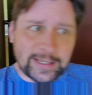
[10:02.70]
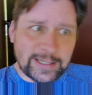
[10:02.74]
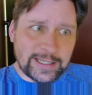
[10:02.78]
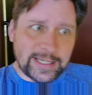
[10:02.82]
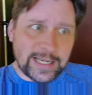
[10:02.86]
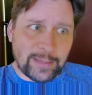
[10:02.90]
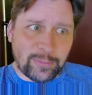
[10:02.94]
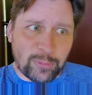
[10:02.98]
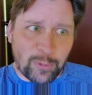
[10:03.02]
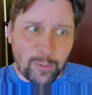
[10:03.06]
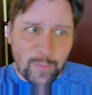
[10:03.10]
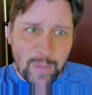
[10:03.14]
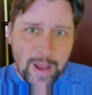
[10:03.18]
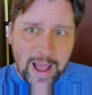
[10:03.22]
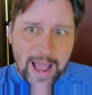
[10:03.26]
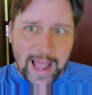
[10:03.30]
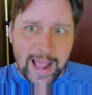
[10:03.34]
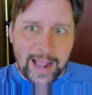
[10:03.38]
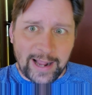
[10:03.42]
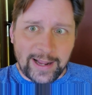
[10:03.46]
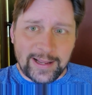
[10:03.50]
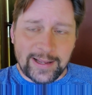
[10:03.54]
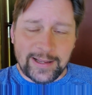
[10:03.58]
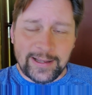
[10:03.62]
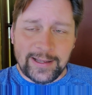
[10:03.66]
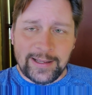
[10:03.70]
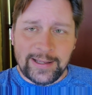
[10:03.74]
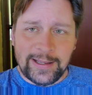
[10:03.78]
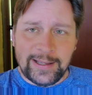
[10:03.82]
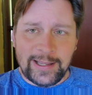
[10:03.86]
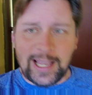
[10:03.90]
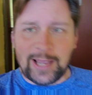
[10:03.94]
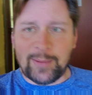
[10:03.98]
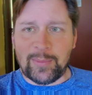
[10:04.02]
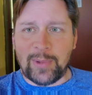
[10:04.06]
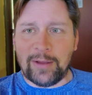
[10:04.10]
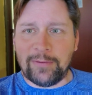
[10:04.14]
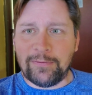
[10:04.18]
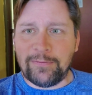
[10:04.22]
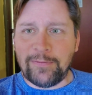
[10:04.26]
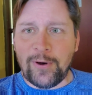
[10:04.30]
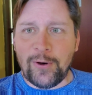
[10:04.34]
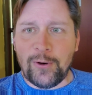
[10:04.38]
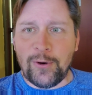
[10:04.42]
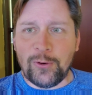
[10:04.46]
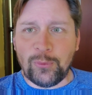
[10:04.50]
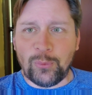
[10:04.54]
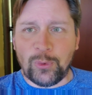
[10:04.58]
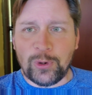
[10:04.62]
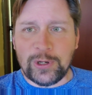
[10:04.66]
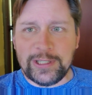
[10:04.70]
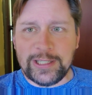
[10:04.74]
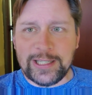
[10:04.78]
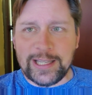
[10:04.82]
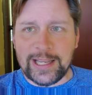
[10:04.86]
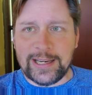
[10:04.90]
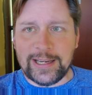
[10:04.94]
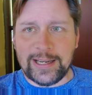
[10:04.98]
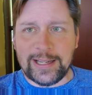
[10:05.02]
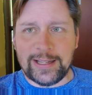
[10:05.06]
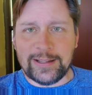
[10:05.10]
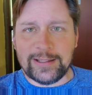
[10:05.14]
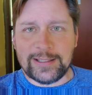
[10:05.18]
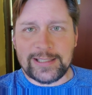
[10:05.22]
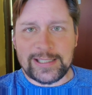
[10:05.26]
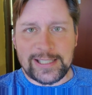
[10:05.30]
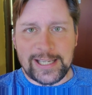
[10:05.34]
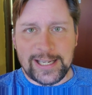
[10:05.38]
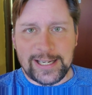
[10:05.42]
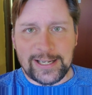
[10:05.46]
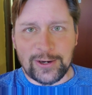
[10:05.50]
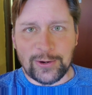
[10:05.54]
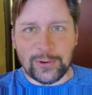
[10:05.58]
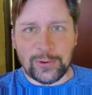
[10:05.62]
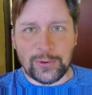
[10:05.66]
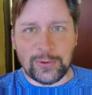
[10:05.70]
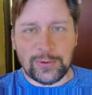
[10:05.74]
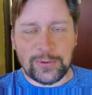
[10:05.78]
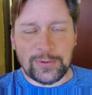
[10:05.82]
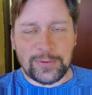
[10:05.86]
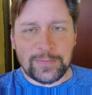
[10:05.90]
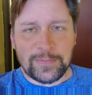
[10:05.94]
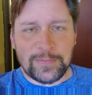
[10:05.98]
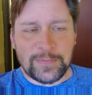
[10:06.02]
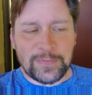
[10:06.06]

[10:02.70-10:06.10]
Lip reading: had to double back, and my phone wouldn't get any signal,